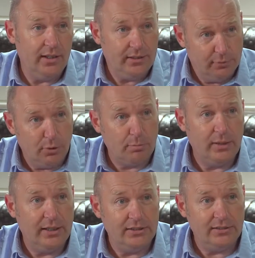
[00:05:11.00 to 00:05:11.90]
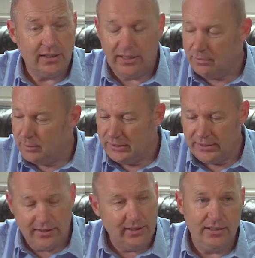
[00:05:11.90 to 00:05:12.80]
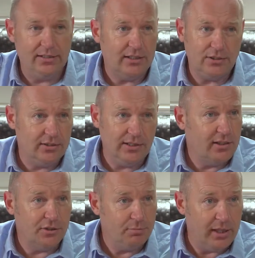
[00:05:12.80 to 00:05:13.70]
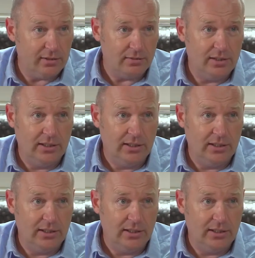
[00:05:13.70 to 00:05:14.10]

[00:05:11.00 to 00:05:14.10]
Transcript: in the workplace, well, it doesn't matter.